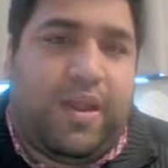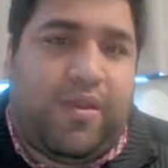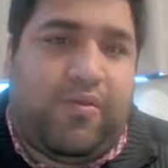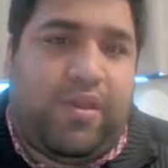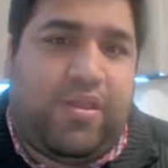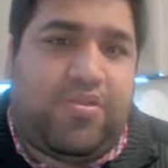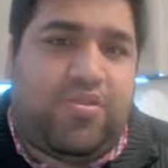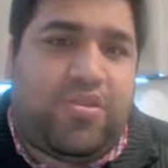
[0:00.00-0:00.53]

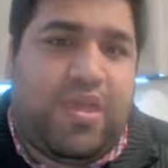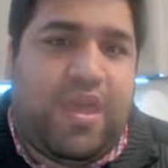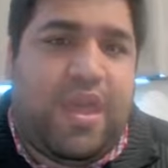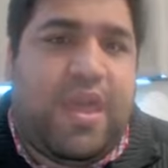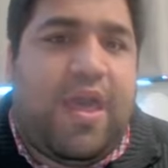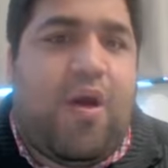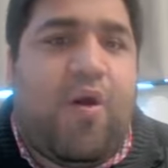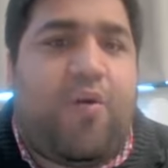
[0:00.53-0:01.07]
courage.
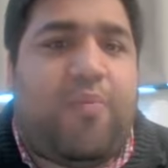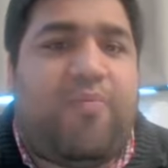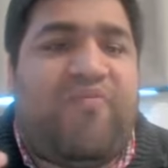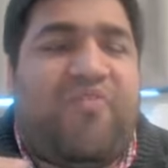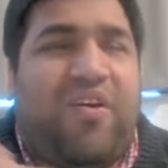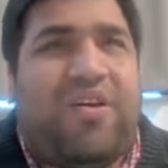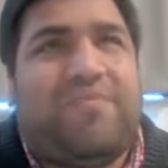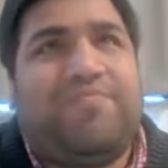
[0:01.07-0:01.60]

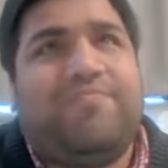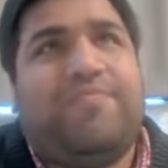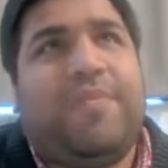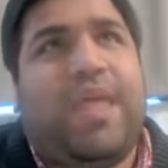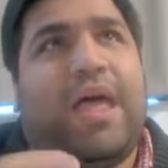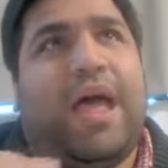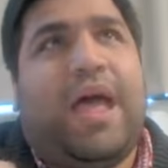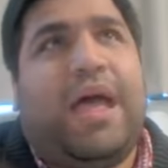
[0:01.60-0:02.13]

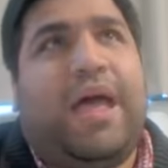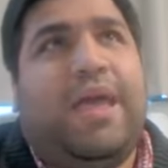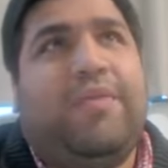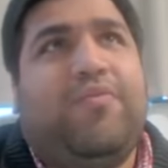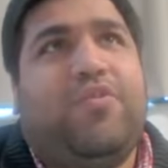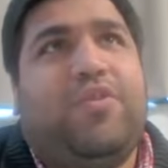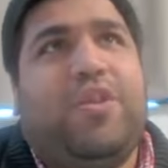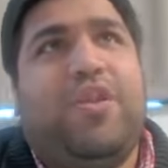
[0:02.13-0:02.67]
I
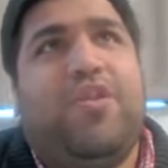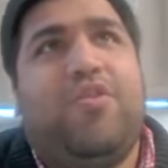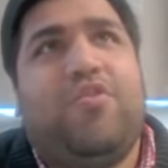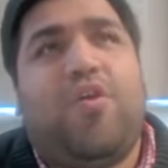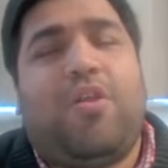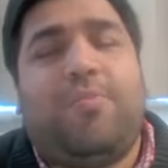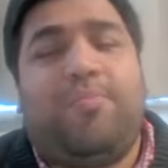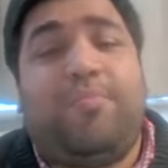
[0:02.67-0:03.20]
would
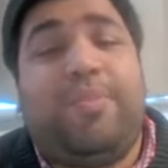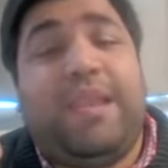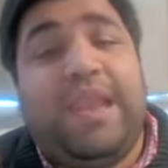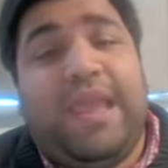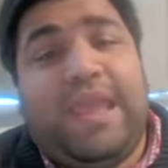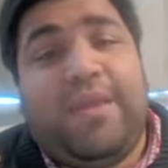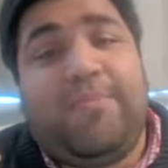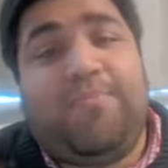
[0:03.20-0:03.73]
not
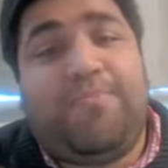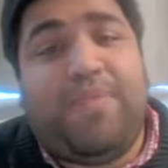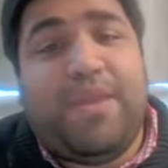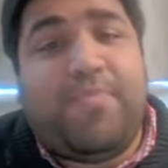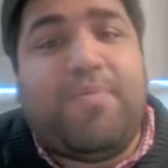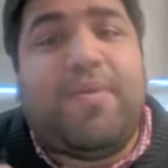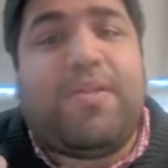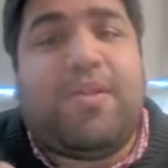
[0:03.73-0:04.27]
blame
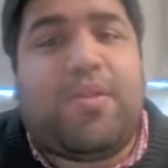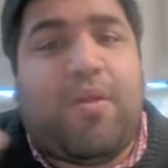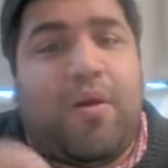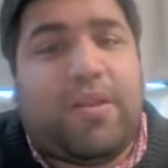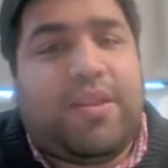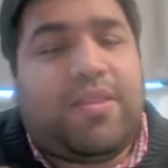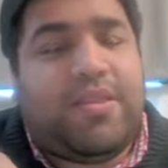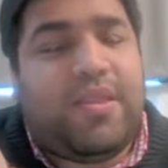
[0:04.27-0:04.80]
people a
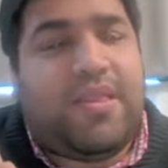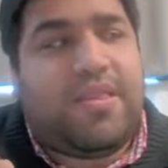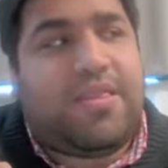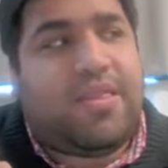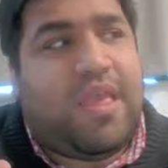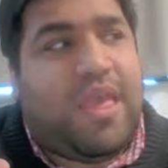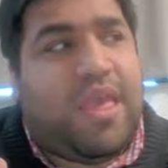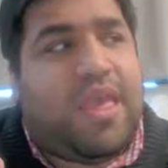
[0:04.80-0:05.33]
lot in
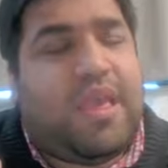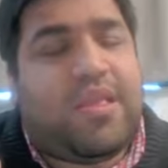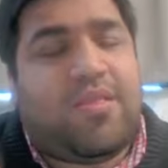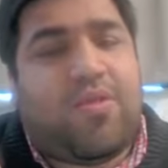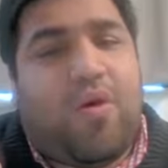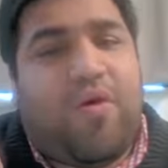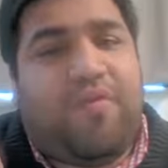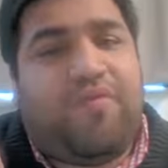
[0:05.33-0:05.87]
this.
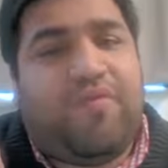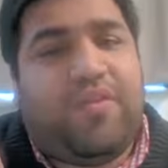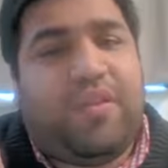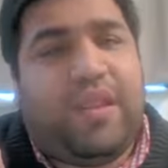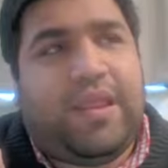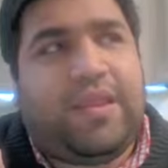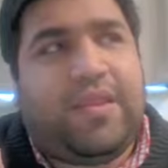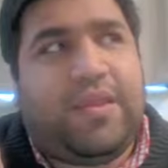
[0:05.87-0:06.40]
It's often
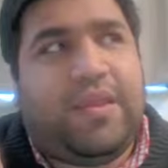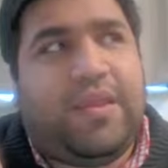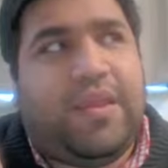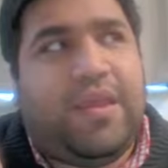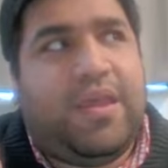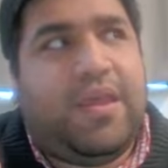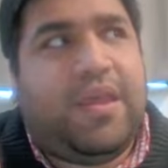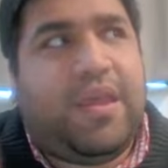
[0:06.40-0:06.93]
that
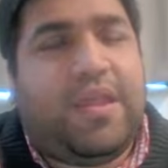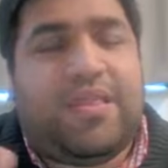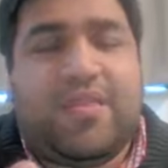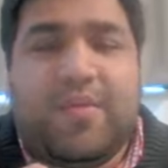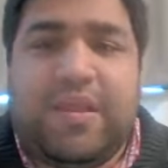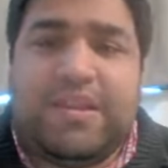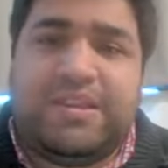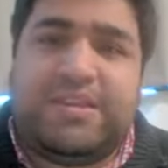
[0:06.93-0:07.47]

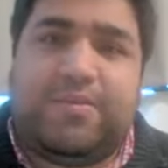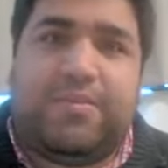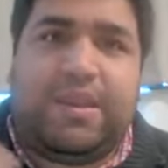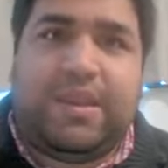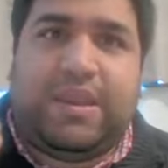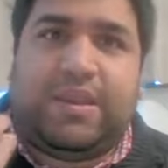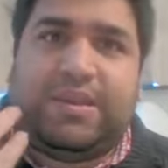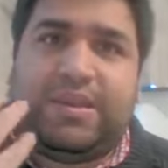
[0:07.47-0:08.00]
it's
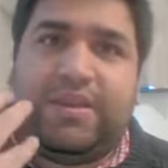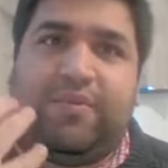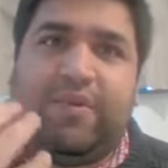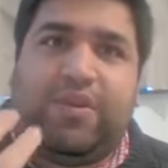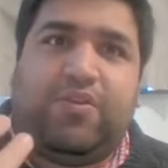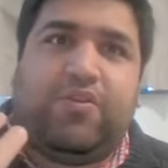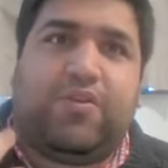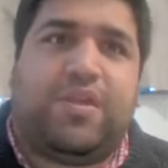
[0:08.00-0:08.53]
intimidating
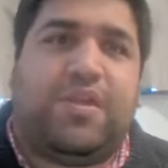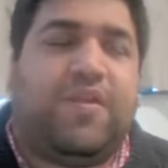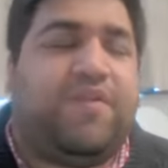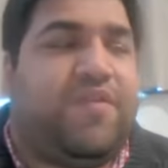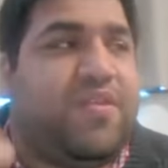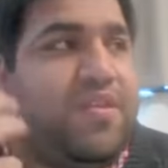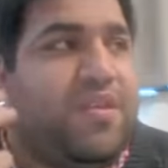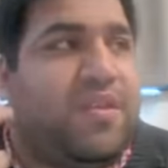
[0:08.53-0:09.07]
when you see a
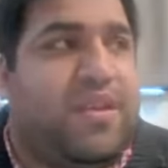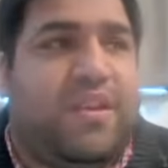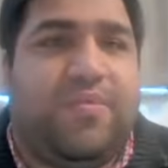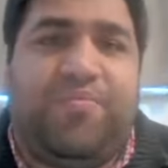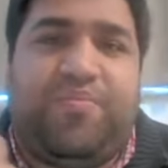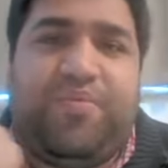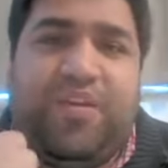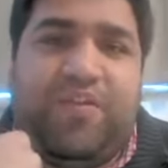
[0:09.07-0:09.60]
physically
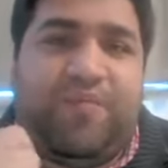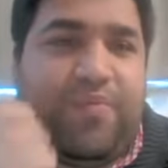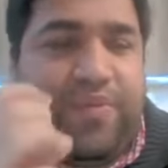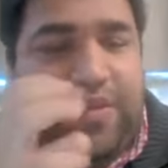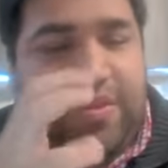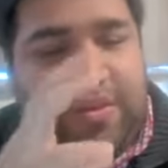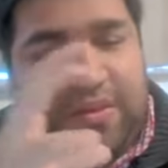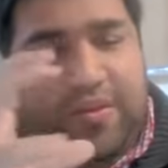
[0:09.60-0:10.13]
brave
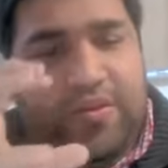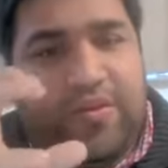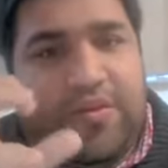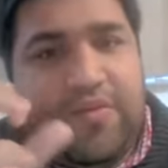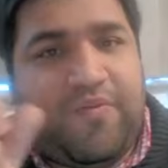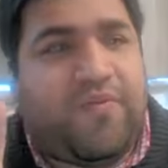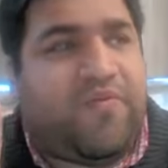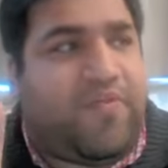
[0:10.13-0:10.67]
person
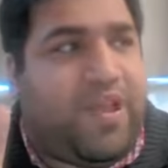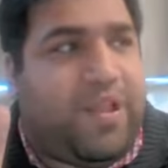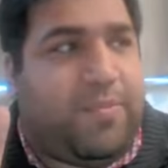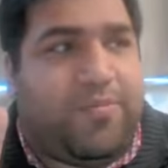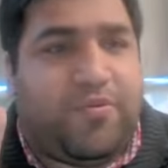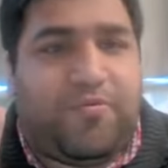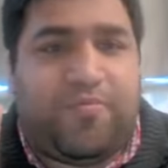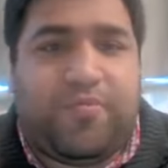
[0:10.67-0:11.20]
or a well
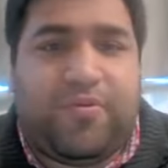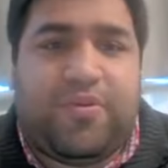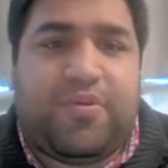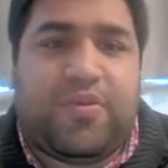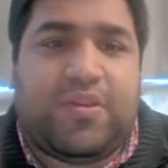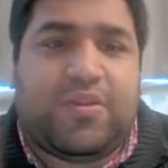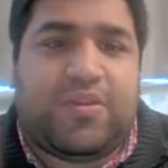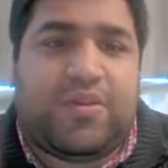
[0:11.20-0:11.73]
put
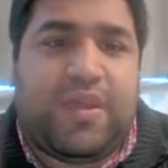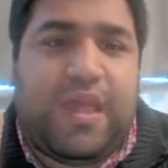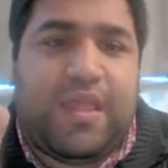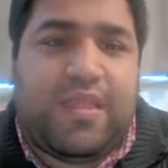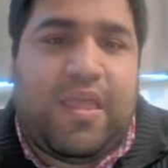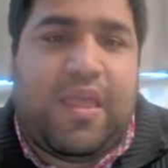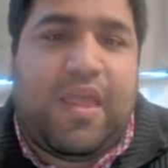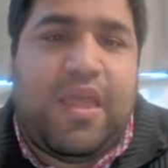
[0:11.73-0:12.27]
person
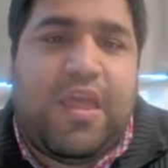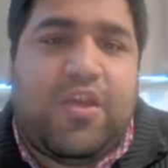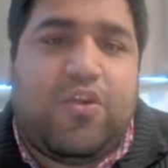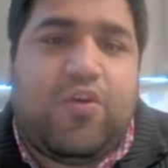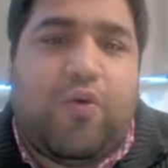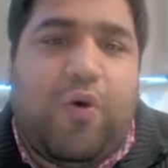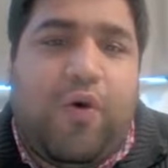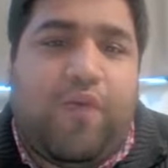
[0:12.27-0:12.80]
together.
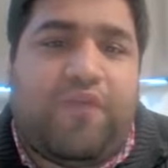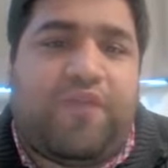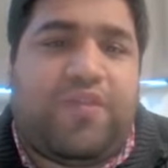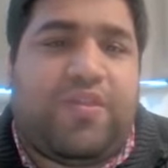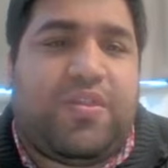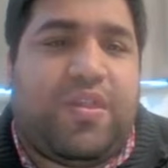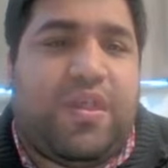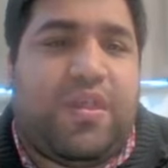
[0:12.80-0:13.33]
You
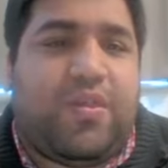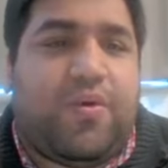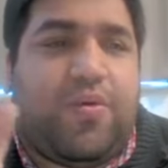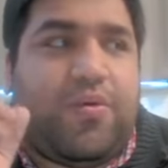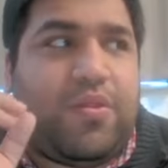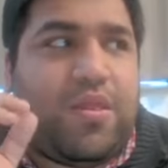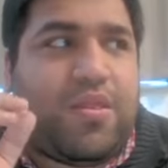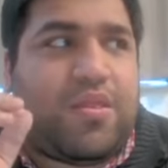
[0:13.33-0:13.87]
often think,
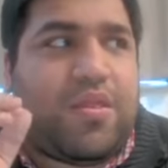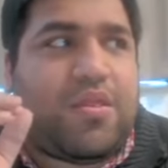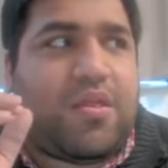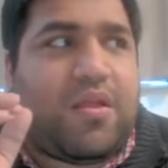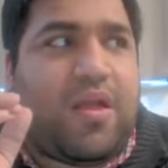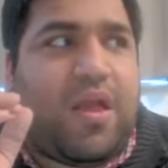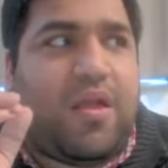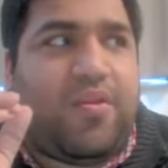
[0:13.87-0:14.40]
oh, this is
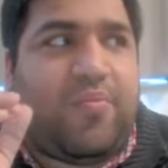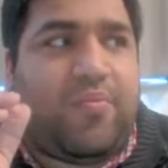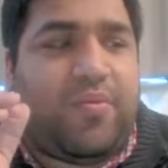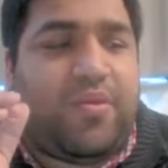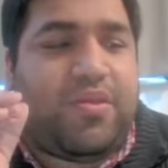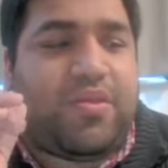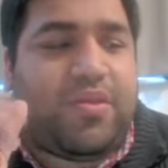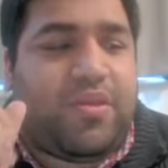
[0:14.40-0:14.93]
the kind of
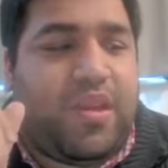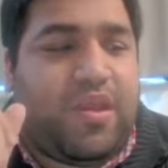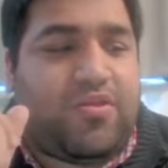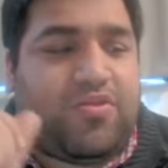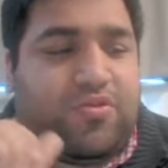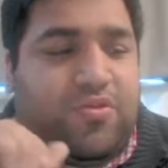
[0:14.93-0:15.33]
person